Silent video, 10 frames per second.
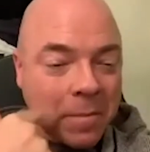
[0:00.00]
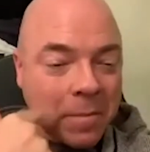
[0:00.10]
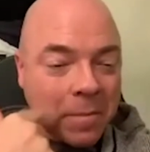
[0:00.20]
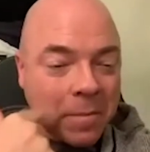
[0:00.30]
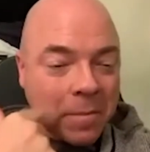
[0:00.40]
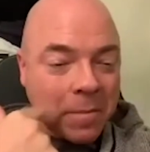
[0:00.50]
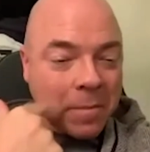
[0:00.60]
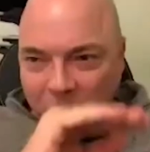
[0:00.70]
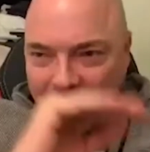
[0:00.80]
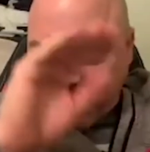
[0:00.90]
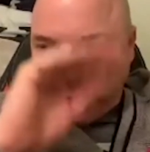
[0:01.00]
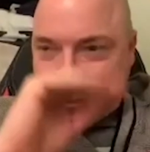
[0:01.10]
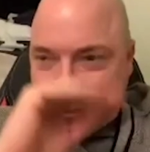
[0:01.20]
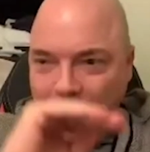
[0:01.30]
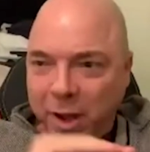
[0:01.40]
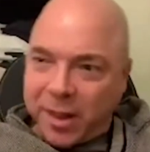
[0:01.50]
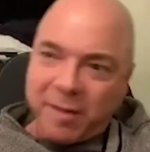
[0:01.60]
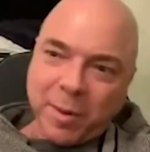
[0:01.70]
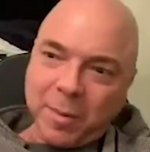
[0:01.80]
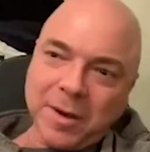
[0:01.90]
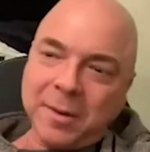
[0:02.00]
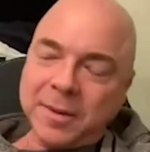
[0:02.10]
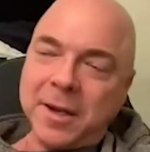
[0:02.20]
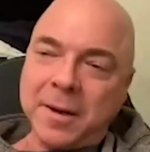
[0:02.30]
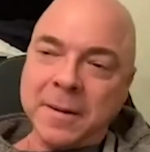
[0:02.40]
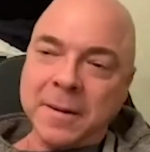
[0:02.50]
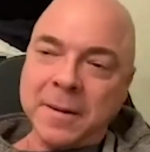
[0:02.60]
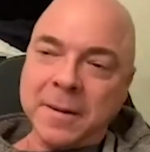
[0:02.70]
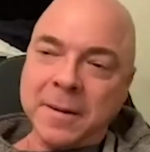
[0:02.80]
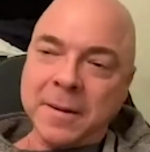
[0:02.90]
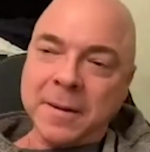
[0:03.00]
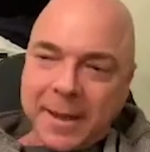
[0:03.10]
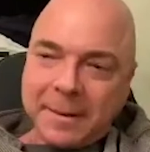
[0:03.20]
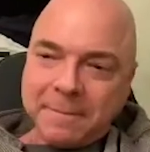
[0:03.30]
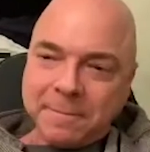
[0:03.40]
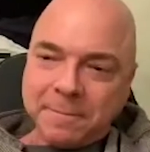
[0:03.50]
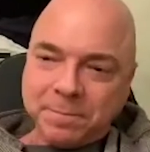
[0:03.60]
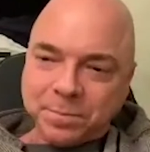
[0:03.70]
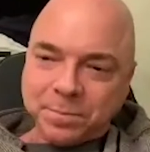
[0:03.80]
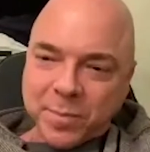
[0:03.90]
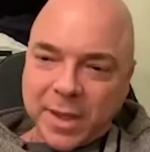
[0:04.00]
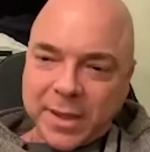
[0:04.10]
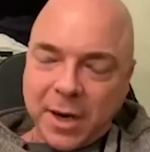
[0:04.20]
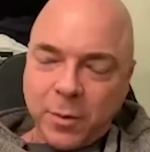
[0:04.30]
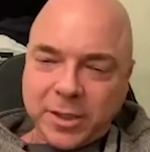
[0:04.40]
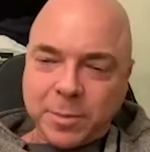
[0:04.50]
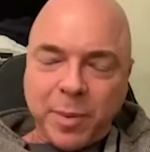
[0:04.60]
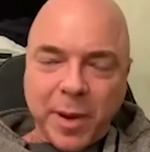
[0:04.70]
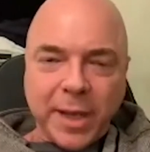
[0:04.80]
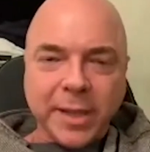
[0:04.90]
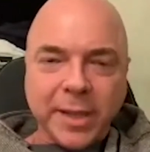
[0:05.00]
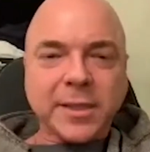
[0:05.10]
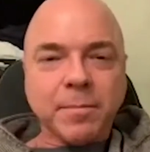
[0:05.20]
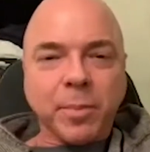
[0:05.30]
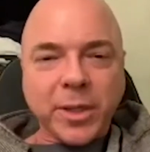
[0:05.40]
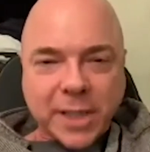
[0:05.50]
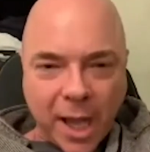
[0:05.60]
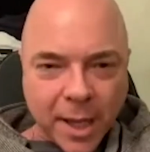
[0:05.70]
On the board in the foyer. They probably rubbed, yeah. But and then I went to Pinetown Boys High.